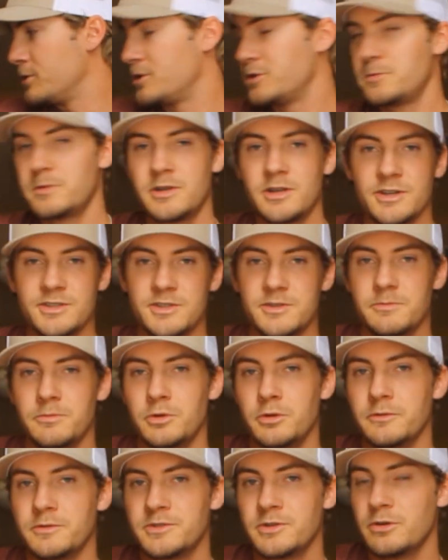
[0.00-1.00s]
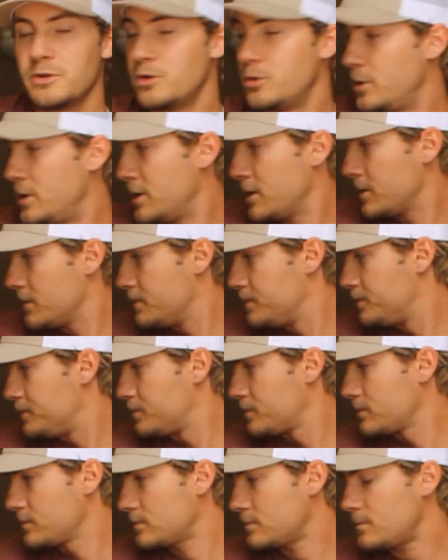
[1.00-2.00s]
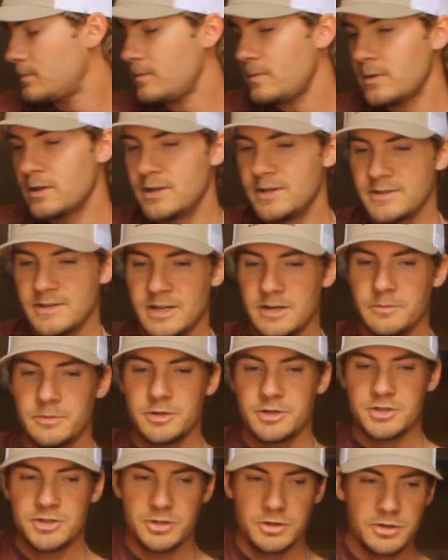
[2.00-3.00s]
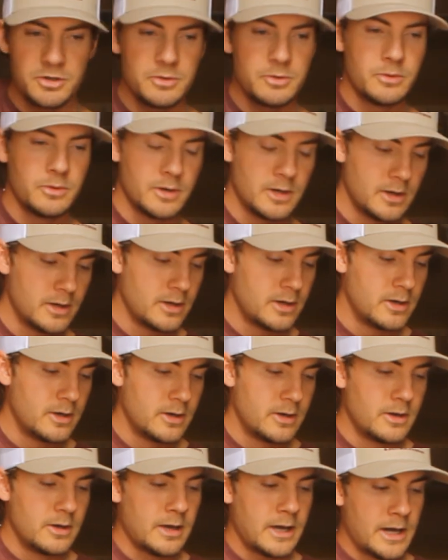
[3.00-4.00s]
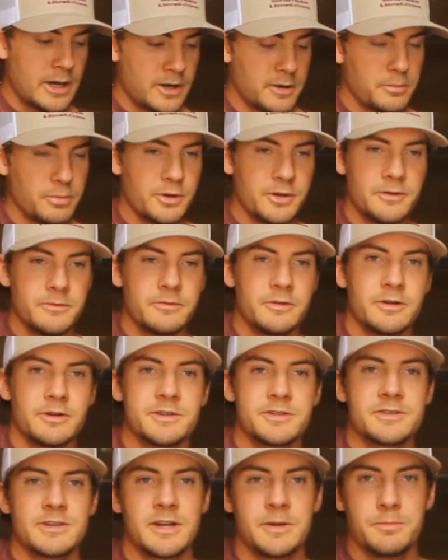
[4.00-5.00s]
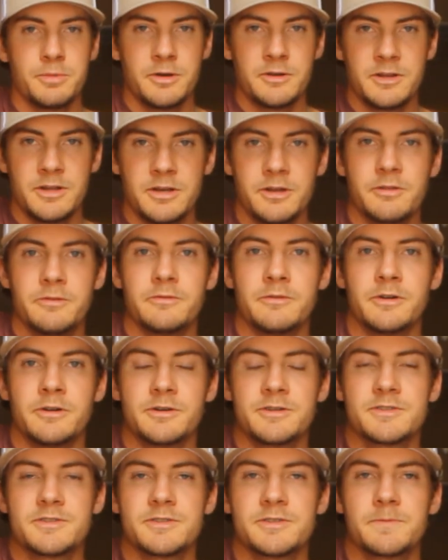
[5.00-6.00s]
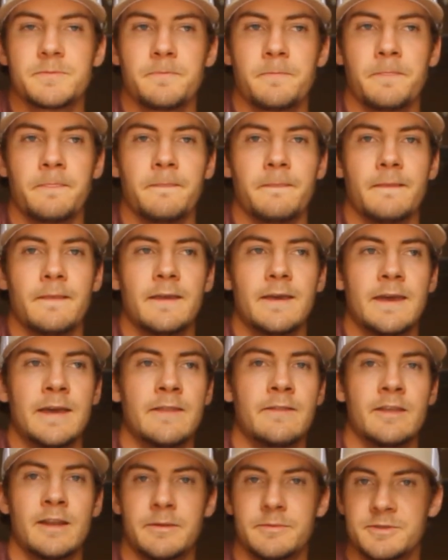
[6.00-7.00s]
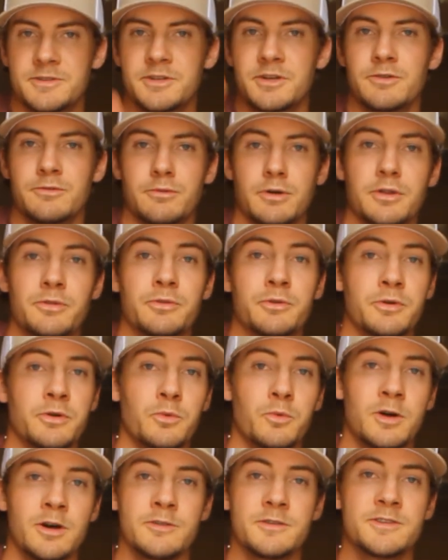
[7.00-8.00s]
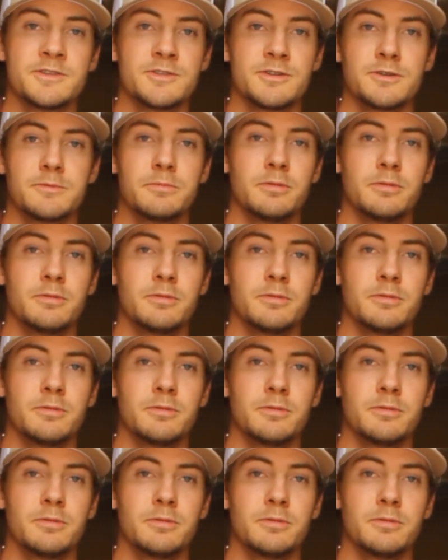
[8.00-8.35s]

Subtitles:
just because it moves so quick, is that I'm going to show you how to play the verse, how to play the end of the verse, and then I'm just going to run through it while the song